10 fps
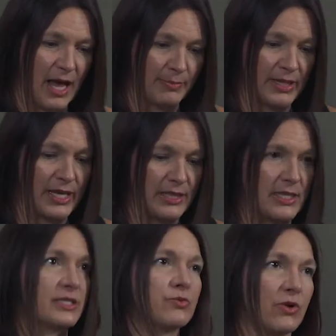I played
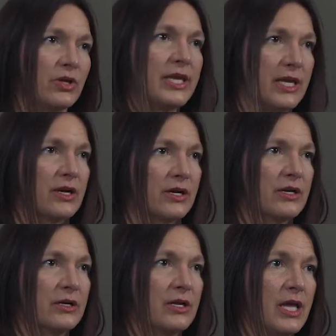this role
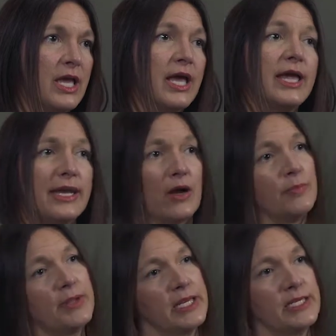here and now
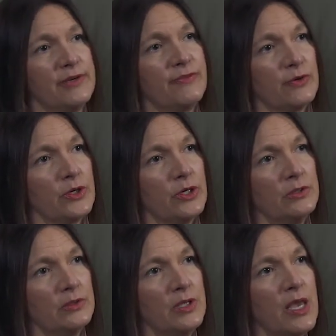I'm playing a different role.